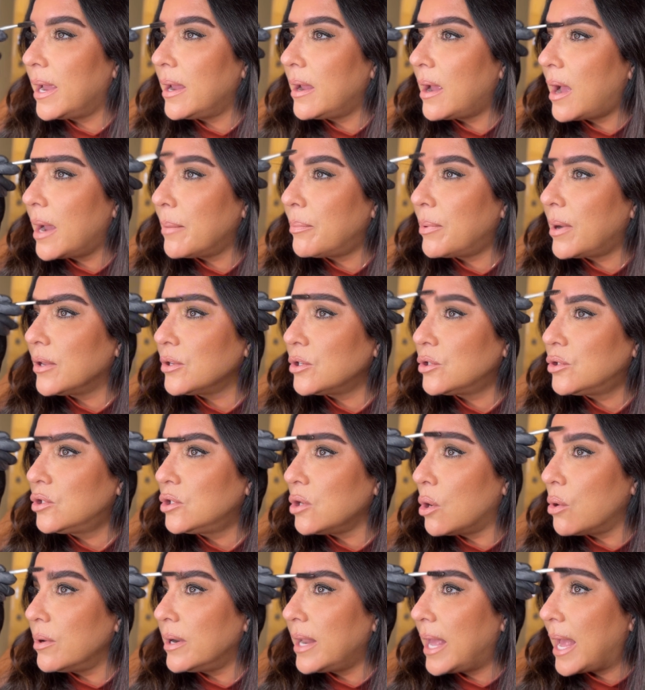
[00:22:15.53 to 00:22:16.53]
eyebrows
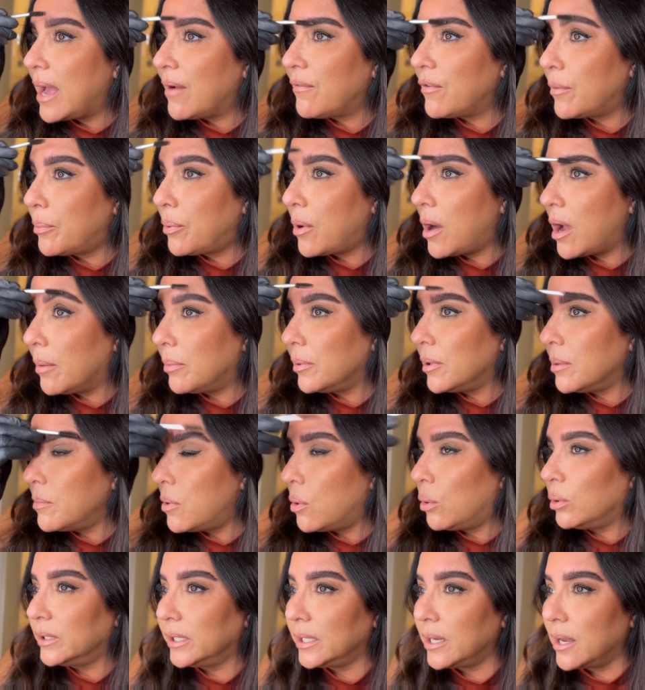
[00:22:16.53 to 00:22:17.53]
don't have a problem
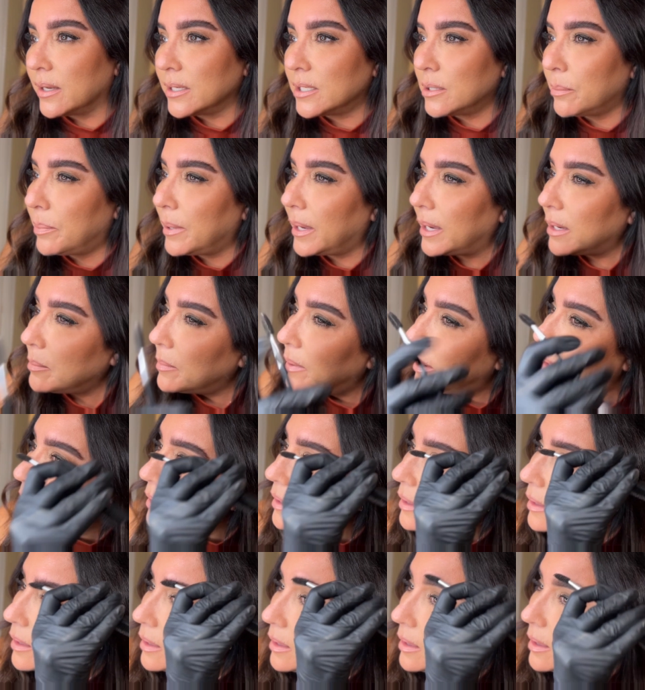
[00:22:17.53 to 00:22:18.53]
holding on to pigment.
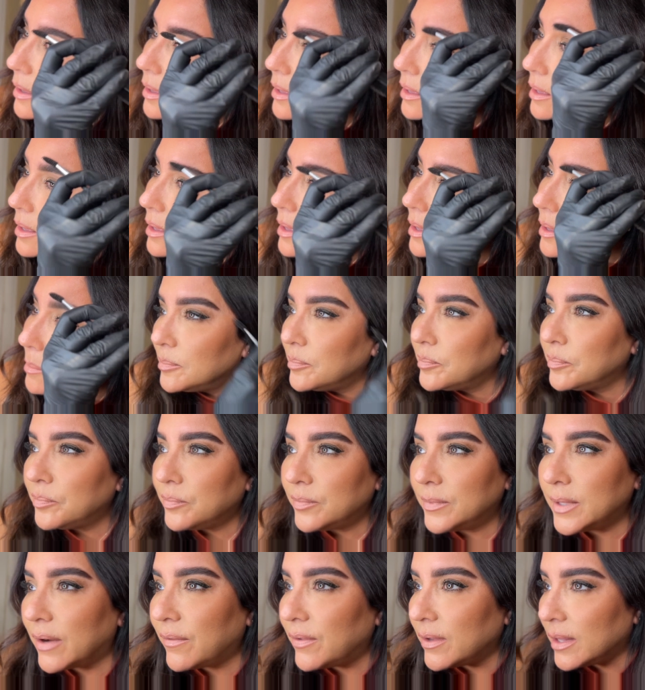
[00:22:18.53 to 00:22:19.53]

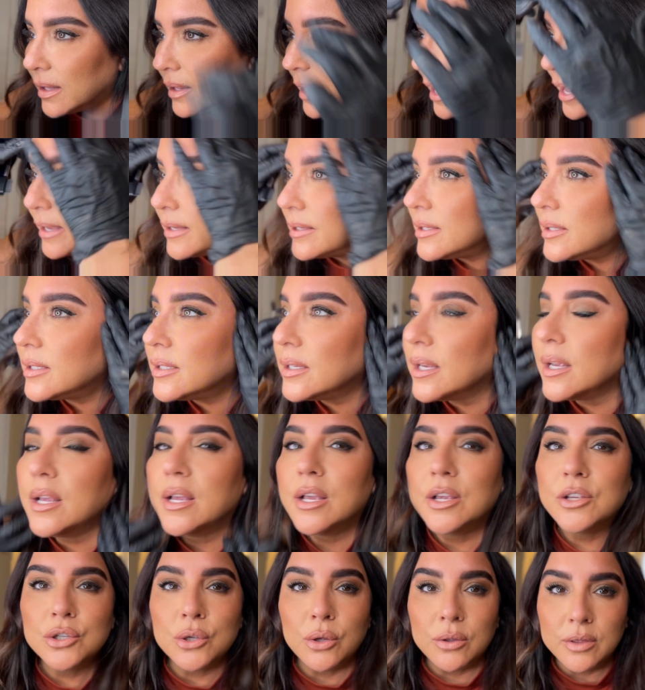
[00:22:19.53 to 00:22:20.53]
Nevertheless,
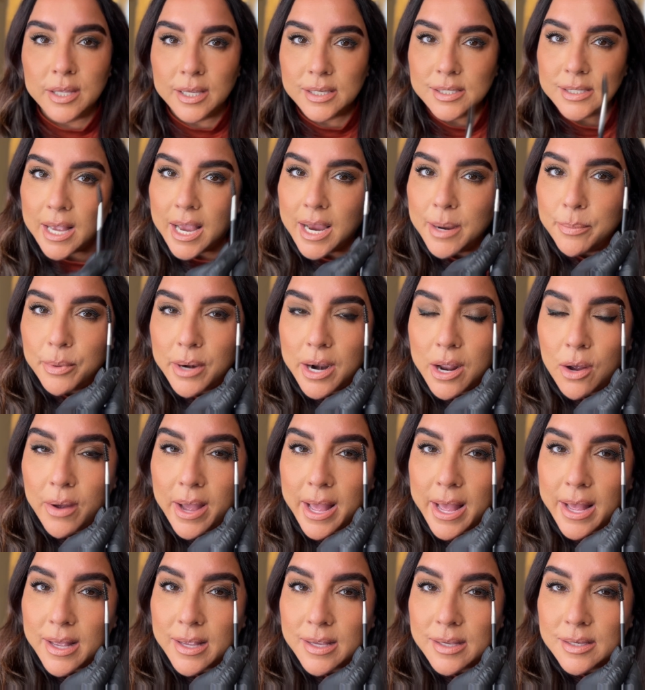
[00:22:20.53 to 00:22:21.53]
so this eyebrow
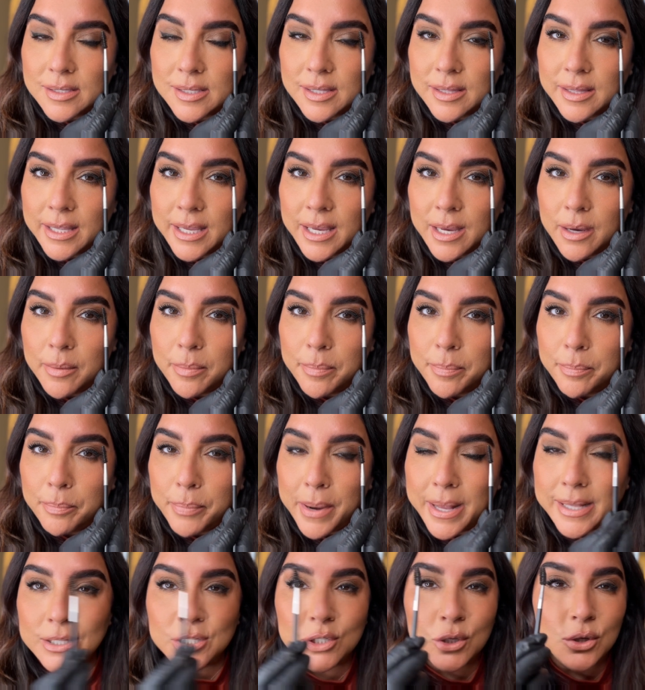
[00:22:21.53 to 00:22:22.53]
has the
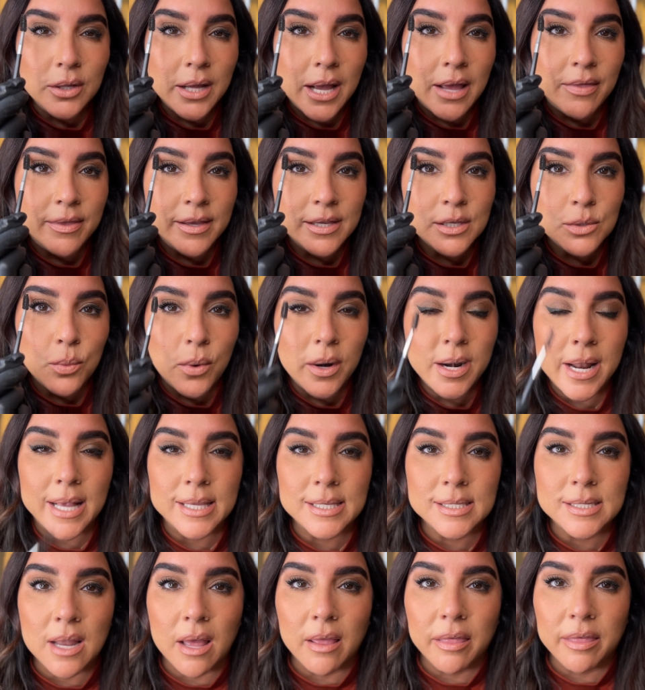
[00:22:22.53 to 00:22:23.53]
pencil and this one
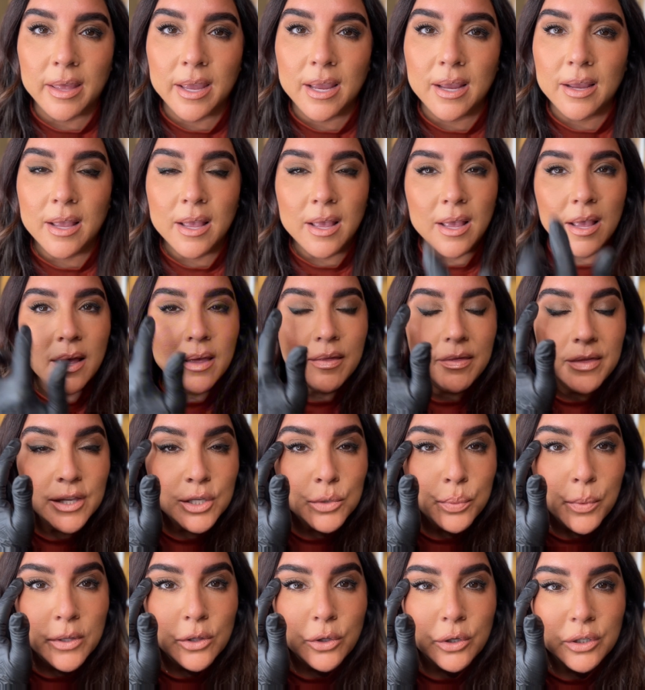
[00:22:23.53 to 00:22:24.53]
has nothing.
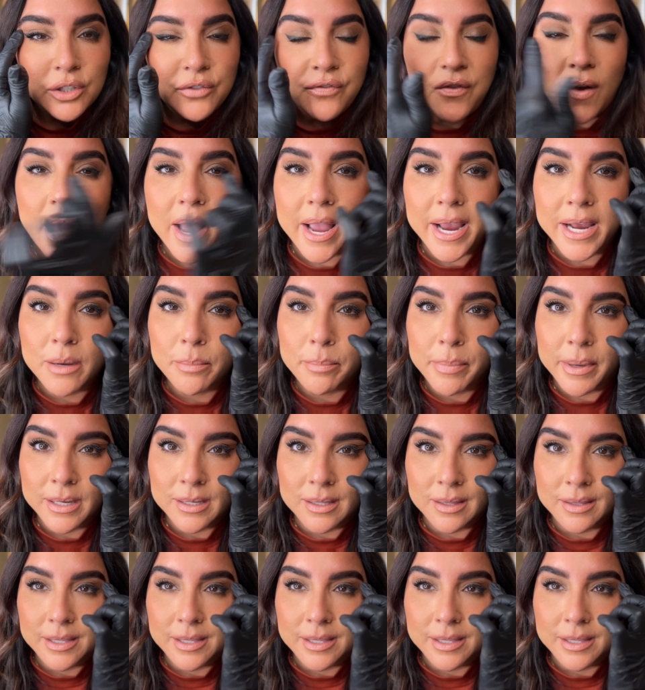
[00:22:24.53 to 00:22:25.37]
This one looks fine, but